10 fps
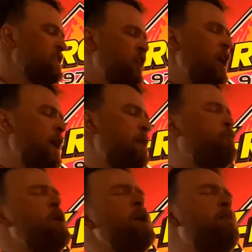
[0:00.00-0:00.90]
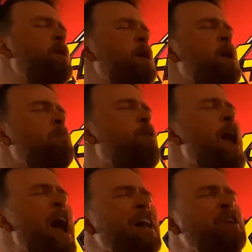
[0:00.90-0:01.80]
He said, bring me a
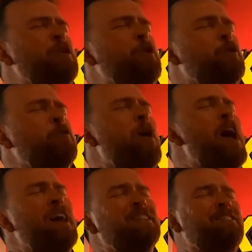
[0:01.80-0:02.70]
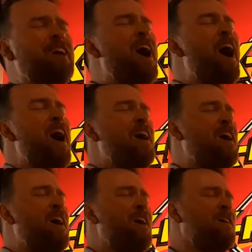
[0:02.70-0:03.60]
brand new
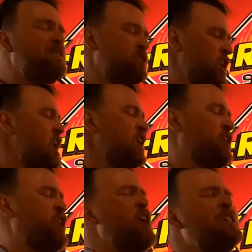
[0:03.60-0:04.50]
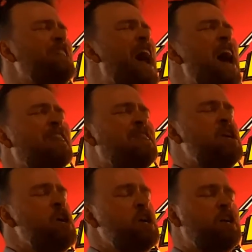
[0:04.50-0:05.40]
renaissance, 'cause I
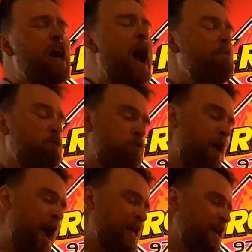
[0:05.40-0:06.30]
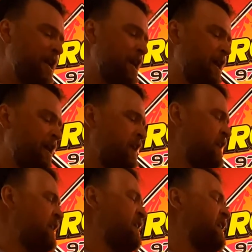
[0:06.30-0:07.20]
think I'm
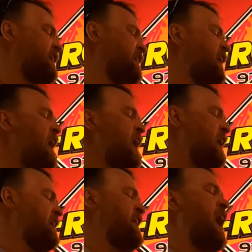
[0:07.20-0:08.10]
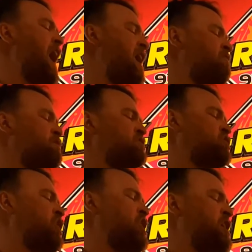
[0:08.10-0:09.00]
ready. And I've been
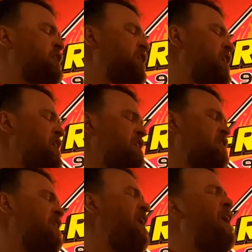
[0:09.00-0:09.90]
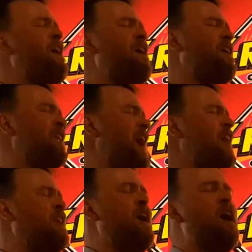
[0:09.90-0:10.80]
shaking all
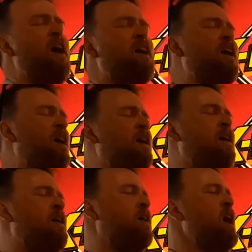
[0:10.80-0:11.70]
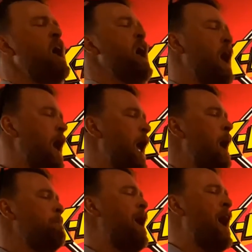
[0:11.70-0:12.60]
night long,
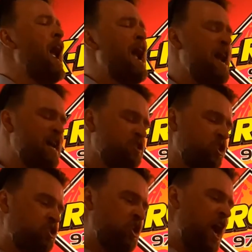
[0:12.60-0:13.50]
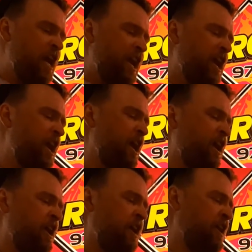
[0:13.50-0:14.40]
and my hands are
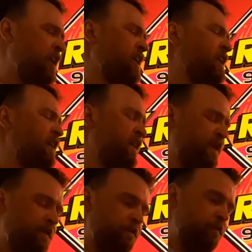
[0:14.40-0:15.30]
steady.